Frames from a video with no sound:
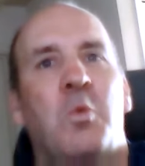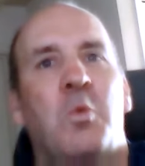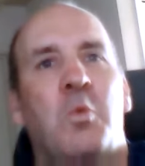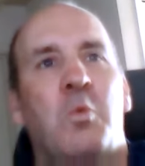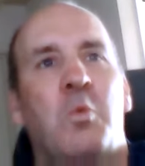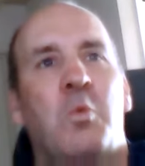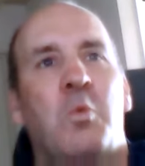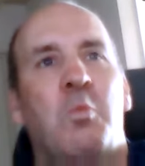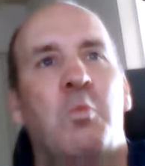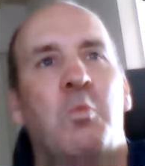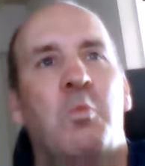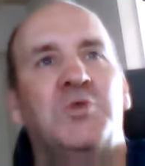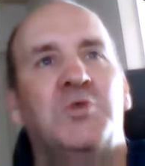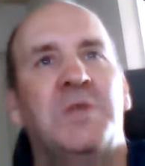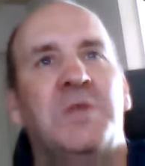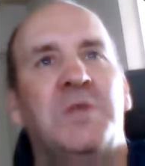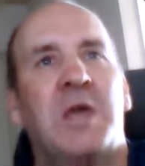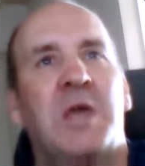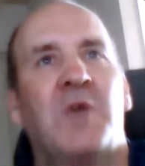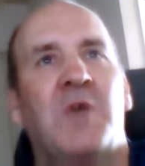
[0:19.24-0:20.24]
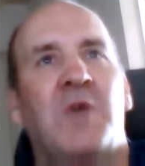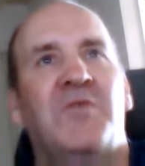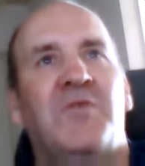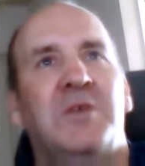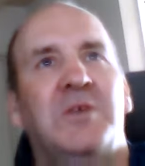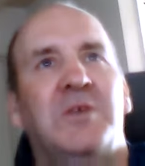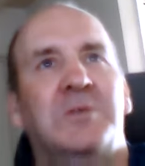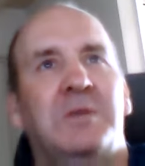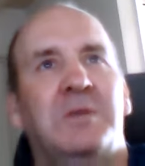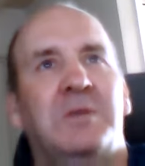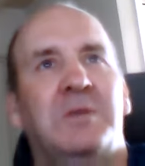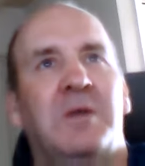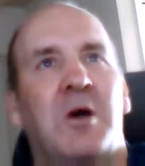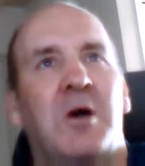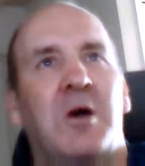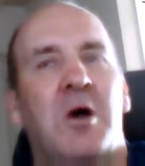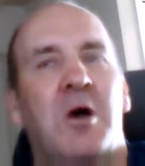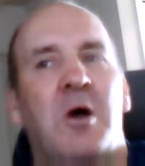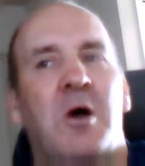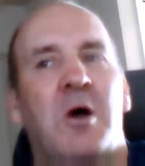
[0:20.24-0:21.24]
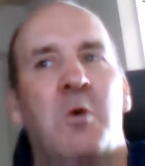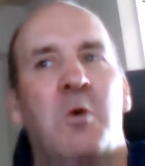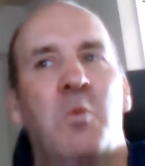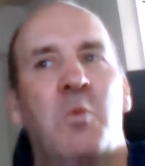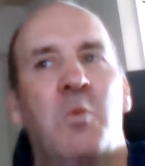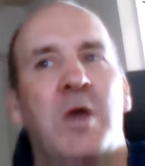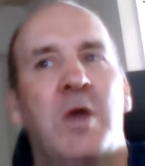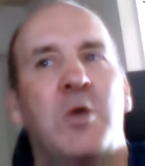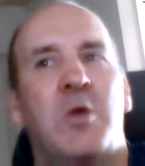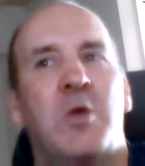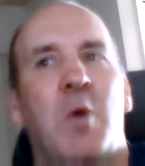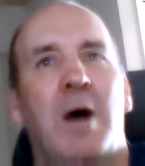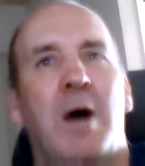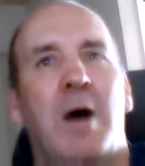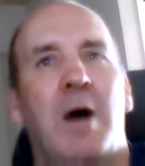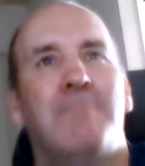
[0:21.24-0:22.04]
what Trinity Health is and where you are.